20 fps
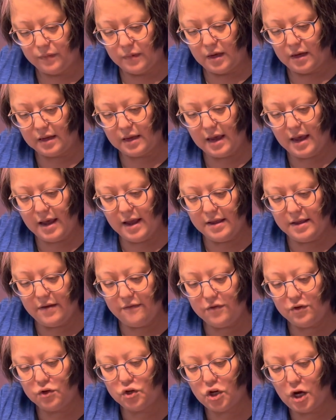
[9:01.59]
Again, if
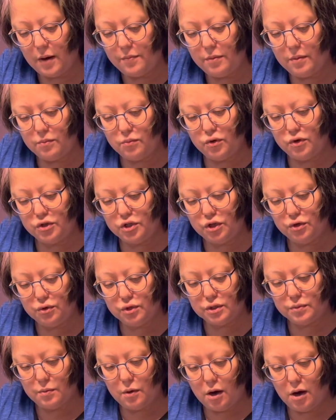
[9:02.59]
you chop them too
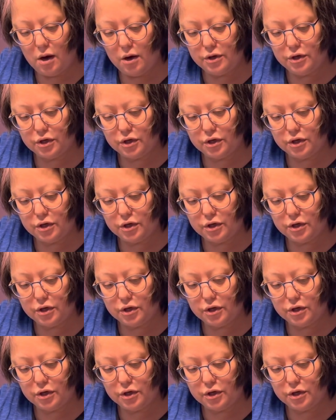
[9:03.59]
small, you're